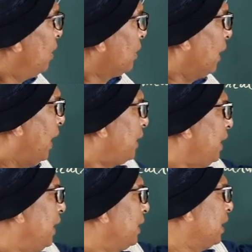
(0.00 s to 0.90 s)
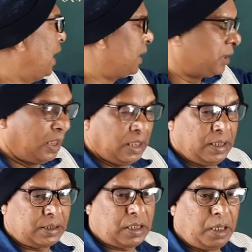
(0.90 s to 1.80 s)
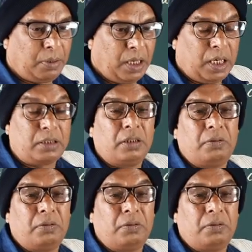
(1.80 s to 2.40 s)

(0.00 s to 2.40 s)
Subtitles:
that area is covered